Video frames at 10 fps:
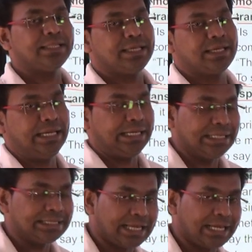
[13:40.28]
thing. It
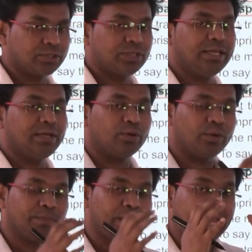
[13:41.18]
is actually, you
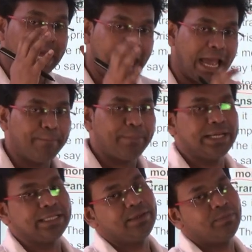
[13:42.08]
know,
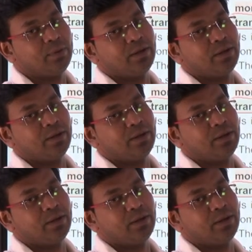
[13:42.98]
hampering the